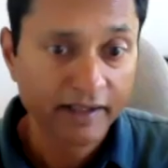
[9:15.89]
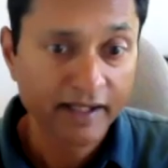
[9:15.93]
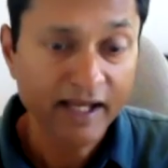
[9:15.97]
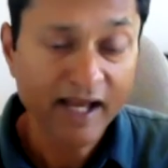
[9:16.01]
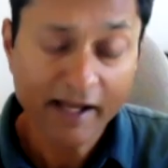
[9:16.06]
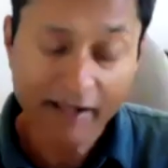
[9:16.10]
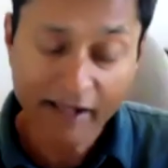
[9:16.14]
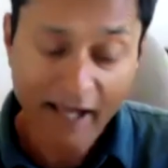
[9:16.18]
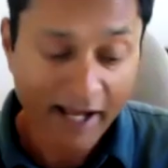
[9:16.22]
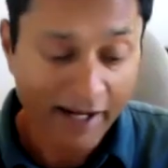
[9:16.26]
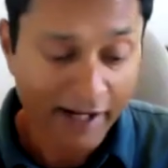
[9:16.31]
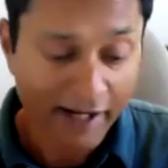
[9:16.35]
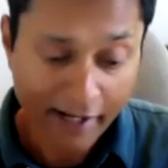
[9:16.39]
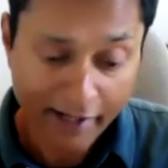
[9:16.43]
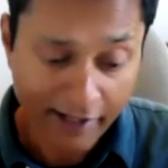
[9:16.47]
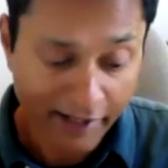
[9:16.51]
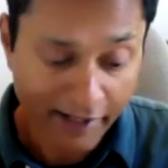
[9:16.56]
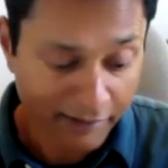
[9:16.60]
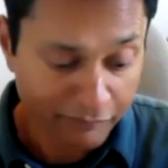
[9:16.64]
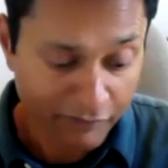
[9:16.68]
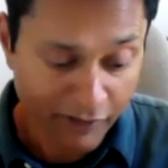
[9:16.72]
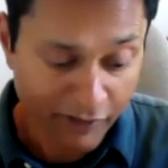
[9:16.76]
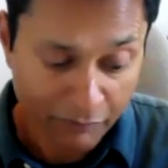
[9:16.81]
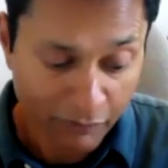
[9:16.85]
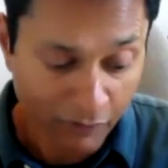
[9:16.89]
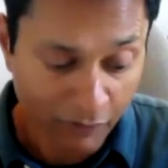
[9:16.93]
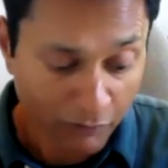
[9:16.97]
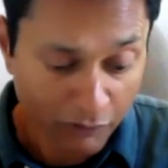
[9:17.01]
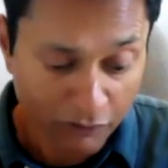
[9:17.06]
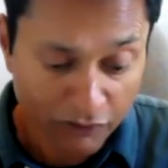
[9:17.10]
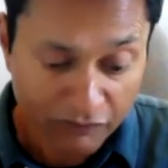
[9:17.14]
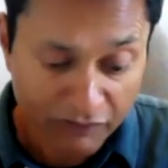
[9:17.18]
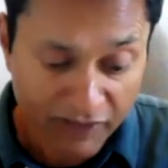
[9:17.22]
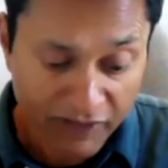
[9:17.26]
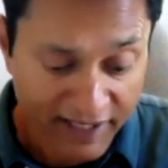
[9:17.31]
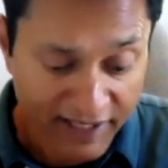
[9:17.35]
Yeah, and, and, and I'm
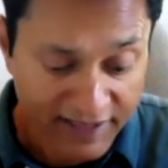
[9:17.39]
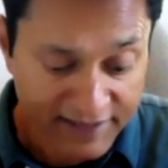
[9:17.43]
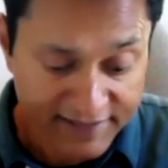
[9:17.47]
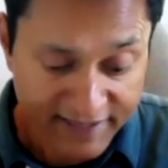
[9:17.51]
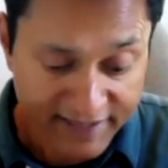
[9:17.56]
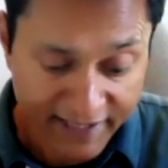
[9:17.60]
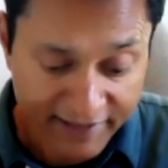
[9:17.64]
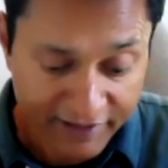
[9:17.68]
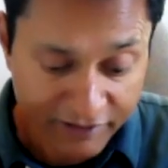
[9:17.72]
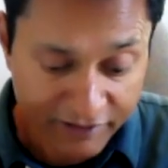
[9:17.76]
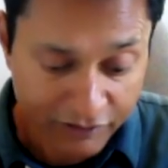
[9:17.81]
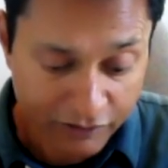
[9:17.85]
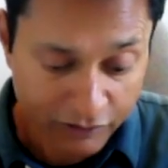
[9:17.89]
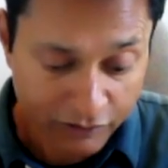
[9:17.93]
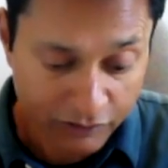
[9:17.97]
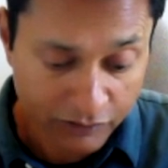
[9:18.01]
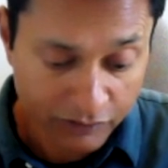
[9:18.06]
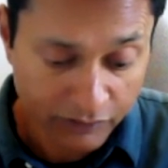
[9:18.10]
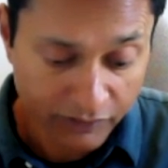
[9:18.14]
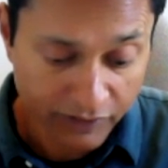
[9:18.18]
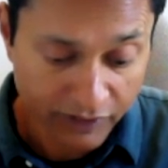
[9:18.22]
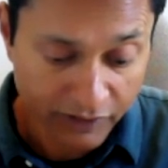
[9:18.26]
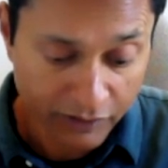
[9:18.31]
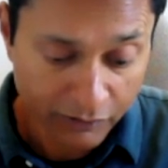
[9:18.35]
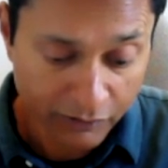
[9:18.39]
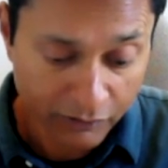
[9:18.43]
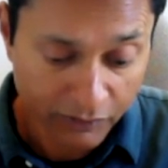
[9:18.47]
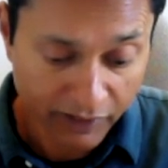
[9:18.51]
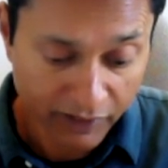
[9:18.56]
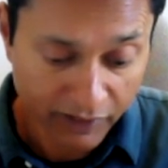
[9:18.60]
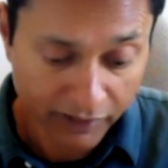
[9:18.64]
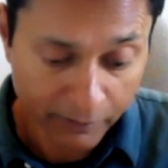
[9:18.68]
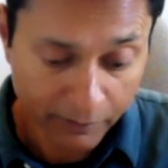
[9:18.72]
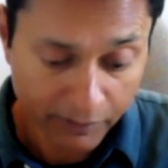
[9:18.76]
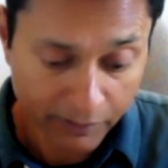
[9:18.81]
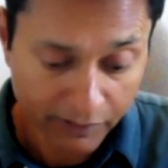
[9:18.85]
also very excited to, you know,
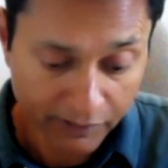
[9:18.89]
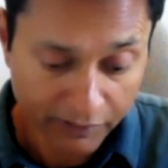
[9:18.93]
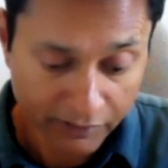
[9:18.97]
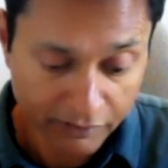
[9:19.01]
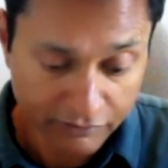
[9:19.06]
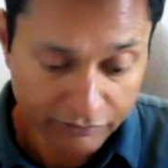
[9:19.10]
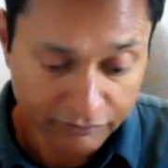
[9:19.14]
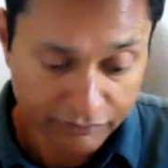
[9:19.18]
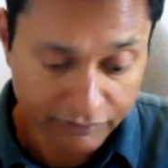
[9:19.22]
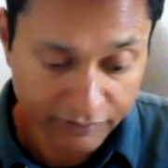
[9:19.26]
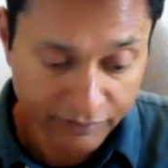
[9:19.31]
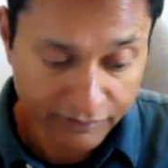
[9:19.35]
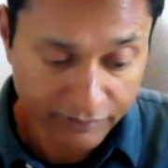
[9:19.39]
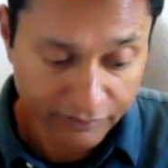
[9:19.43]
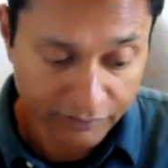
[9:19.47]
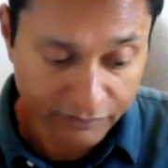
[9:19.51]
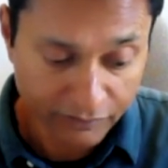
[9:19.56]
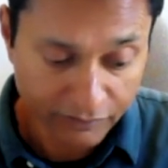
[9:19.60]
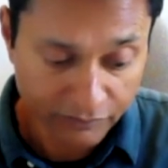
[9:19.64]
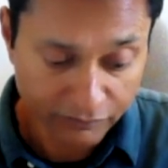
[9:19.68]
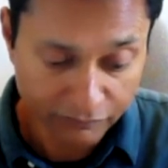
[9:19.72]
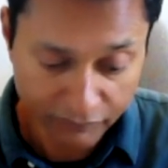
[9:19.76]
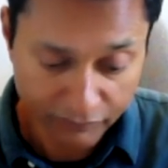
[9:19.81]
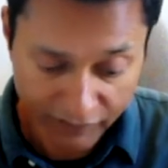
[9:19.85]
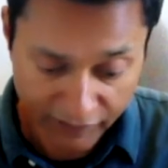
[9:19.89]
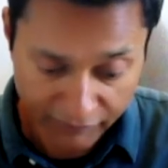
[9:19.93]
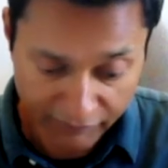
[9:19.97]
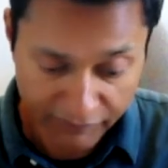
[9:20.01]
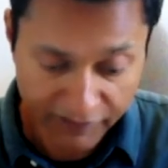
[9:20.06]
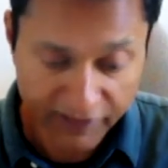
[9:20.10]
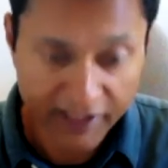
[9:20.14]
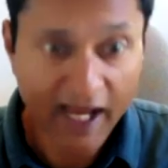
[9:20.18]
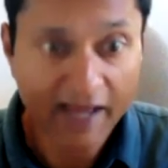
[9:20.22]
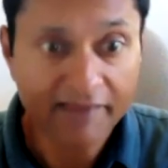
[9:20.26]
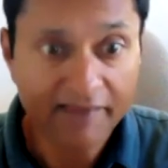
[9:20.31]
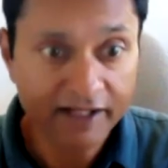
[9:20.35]
uh, uh, to with,
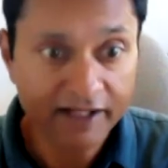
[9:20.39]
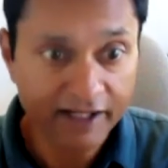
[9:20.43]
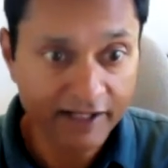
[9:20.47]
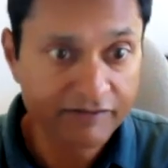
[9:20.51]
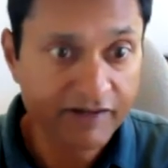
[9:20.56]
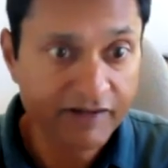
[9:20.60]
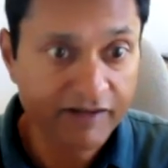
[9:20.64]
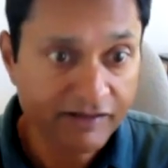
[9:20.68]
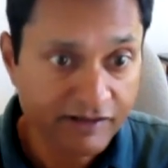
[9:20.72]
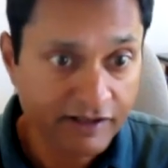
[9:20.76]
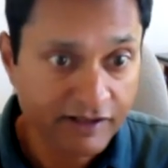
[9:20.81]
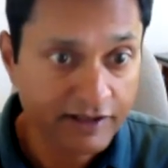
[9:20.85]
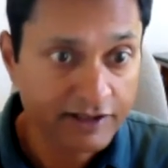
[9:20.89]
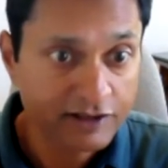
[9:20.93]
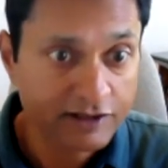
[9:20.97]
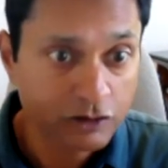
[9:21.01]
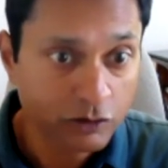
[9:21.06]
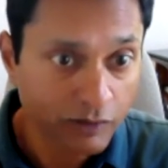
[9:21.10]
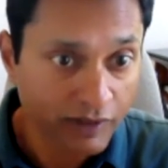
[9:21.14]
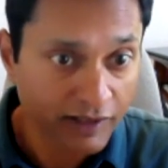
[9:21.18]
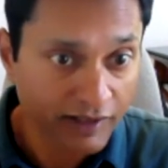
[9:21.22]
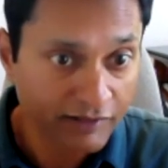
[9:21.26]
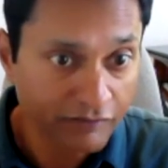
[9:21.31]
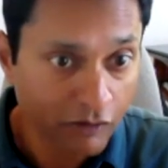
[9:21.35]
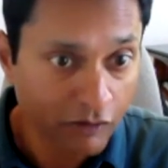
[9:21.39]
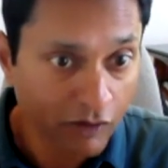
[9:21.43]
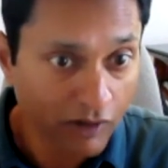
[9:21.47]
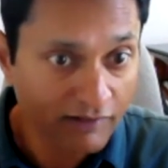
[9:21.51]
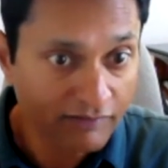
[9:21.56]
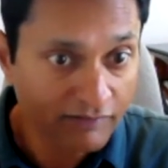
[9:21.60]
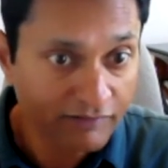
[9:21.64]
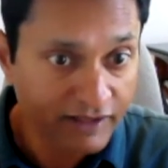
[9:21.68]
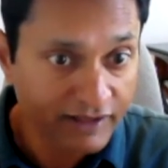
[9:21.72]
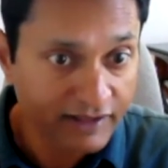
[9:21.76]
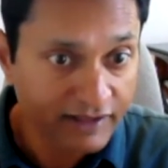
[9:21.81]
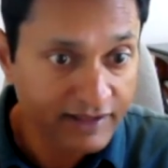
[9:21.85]
with, the other investors who are
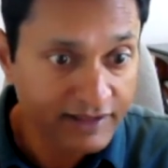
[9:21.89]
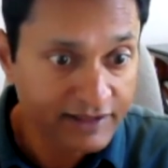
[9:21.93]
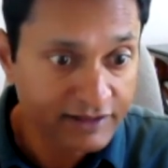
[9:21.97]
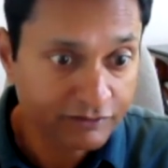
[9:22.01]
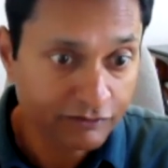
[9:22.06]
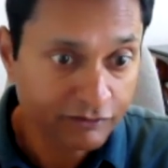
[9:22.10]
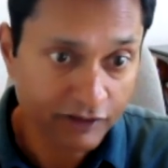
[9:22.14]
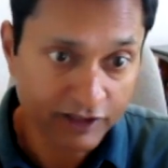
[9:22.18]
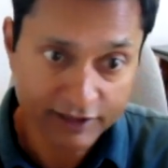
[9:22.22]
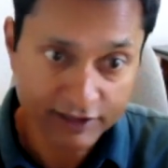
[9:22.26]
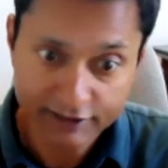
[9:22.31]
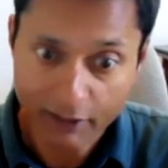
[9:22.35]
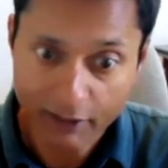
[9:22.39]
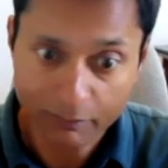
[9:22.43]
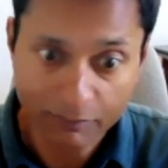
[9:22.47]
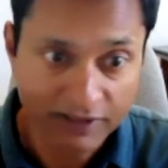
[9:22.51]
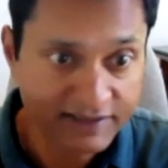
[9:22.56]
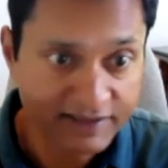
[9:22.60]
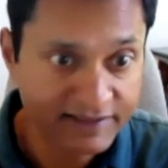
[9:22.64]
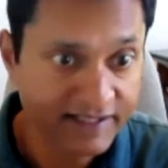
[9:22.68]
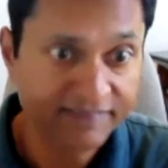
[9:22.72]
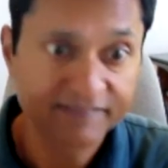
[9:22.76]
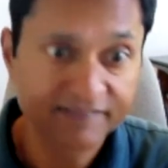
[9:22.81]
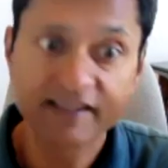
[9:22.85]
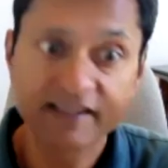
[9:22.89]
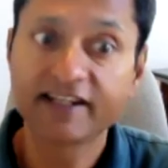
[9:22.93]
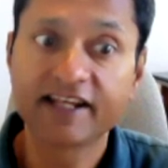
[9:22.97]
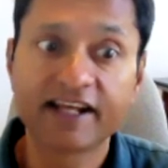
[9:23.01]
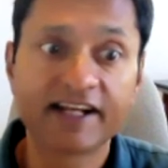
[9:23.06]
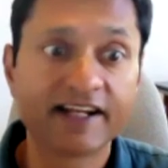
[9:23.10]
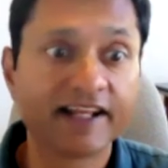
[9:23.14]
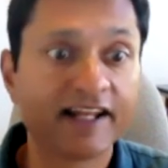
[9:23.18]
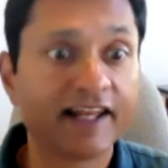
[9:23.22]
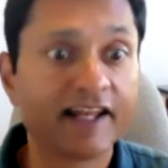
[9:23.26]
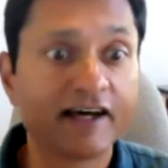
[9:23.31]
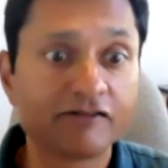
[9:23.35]
involved in this. For example, Satya
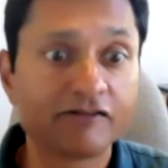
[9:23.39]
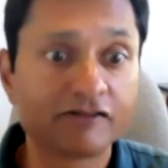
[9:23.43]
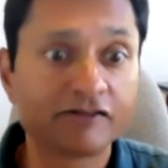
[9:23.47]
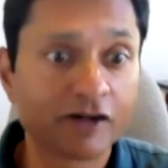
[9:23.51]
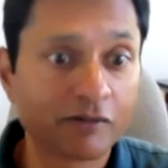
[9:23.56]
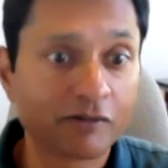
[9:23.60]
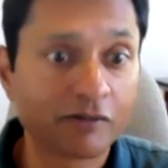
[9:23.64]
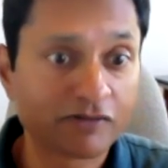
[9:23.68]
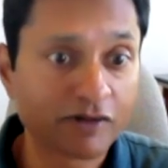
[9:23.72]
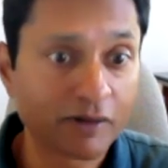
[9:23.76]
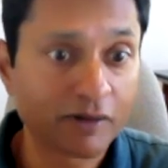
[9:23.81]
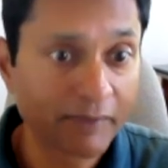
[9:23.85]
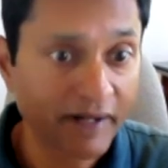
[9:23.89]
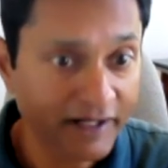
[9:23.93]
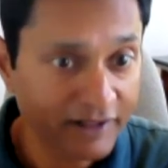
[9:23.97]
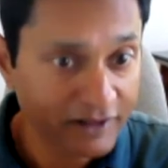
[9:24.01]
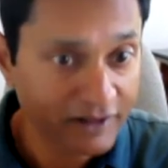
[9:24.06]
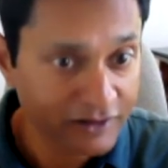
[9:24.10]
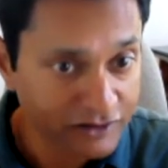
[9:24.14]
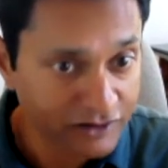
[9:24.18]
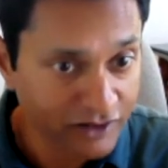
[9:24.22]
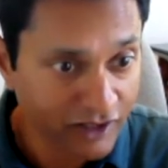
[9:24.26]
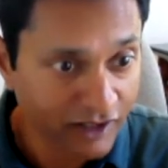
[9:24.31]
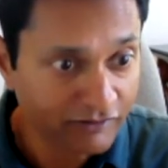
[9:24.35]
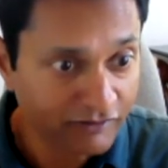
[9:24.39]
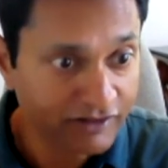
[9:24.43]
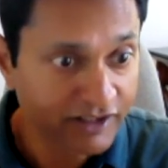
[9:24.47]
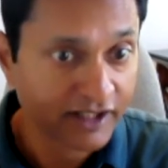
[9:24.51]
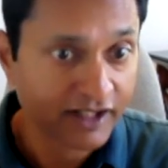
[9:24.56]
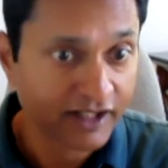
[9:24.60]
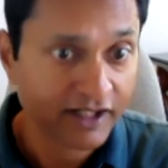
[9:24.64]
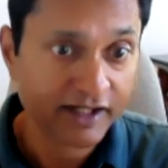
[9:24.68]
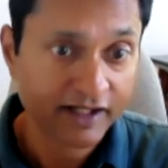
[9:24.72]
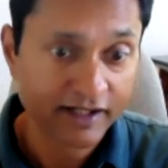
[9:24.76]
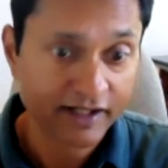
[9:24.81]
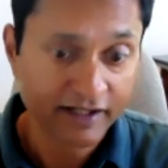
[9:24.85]
Nadella yes. from, from, Microsoft
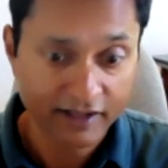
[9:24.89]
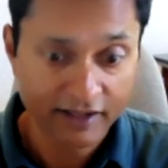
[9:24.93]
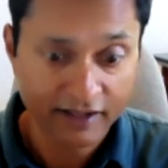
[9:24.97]
yeah.